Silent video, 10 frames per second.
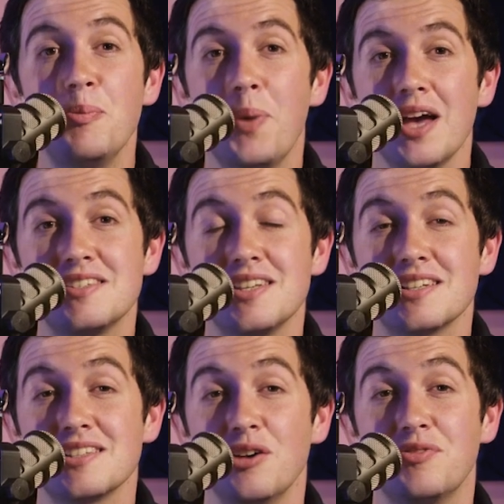the
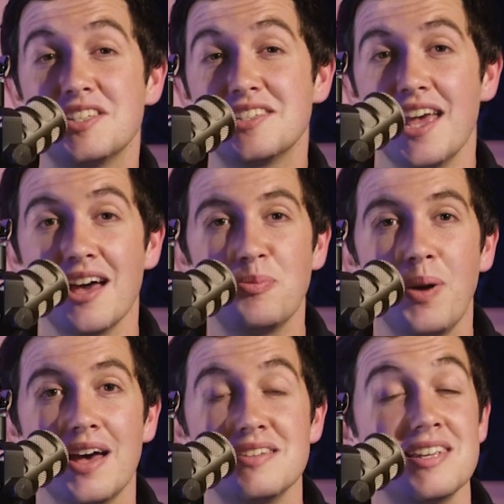basics of the sound
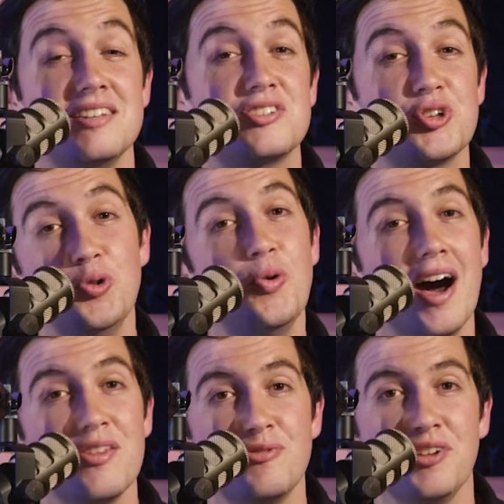pads in two
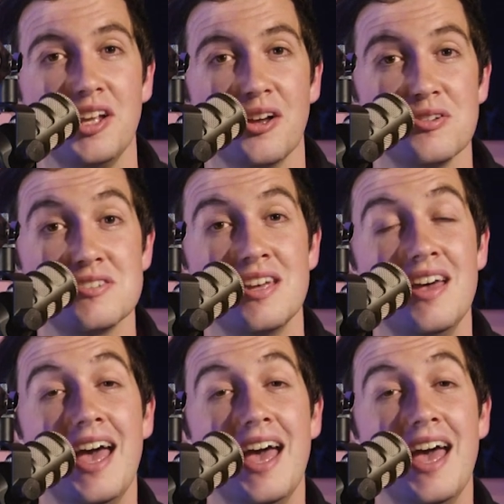other videos,